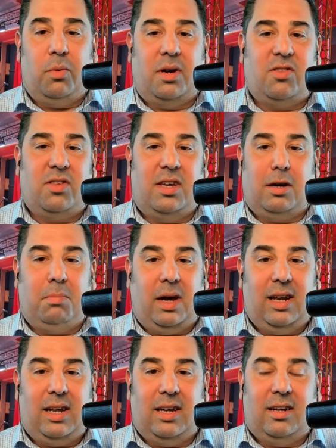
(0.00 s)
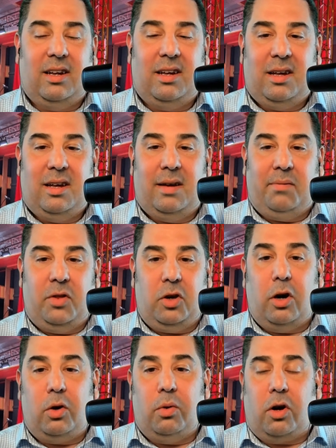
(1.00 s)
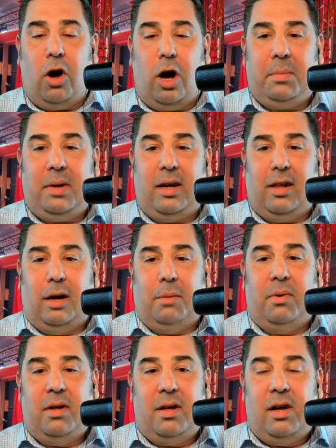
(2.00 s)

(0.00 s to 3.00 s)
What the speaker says: you want to see a comedian, you go to a comedy club.